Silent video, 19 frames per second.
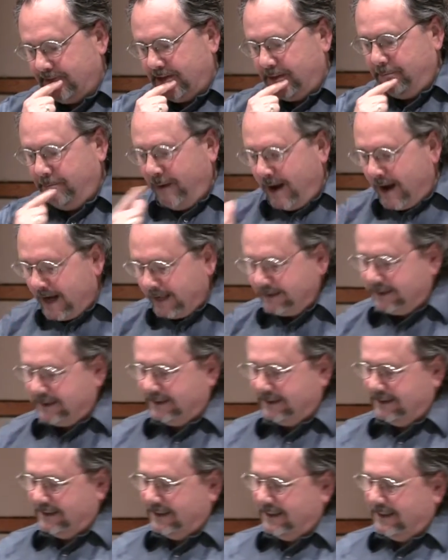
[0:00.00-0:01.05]

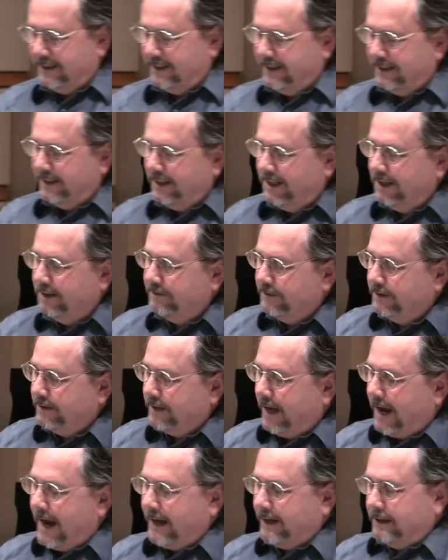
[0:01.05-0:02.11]
But even
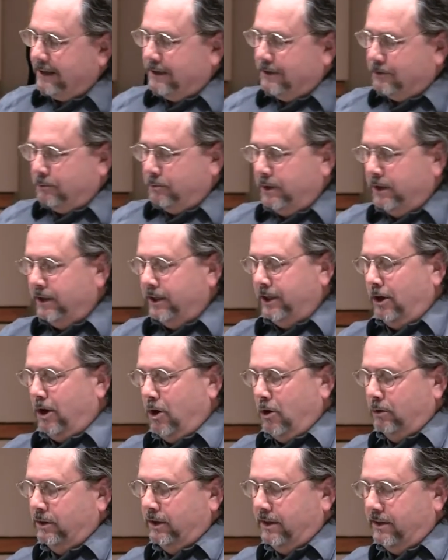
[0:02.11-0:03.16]
that is really
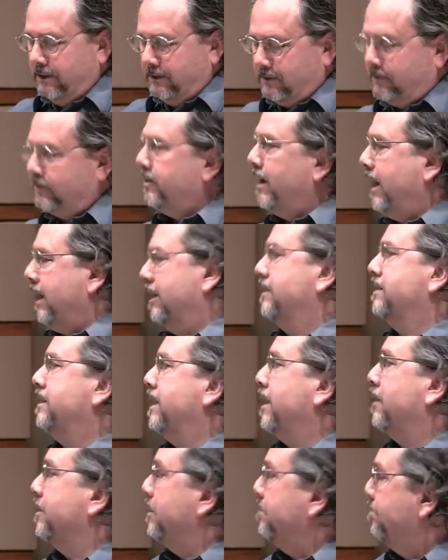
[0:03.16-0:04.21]
only the
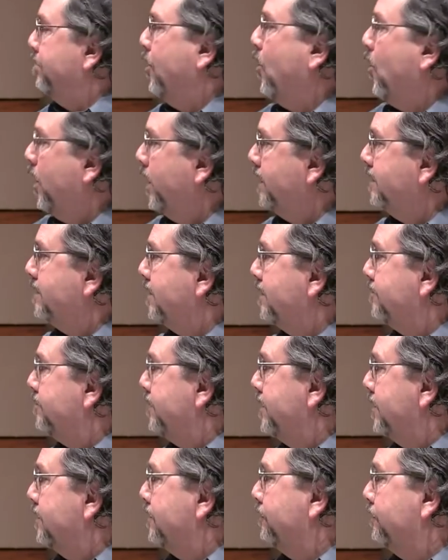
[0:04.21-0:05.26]
secondary point of
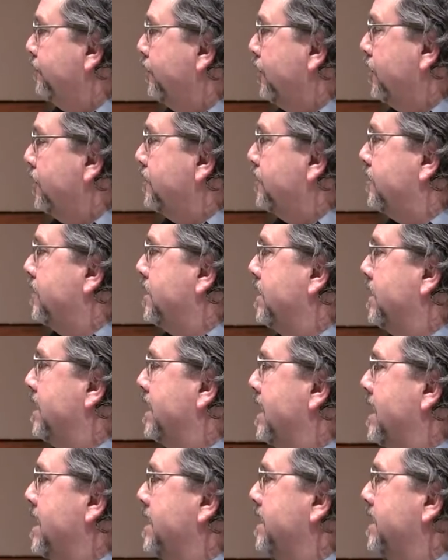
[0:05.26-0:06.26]
this verse, the,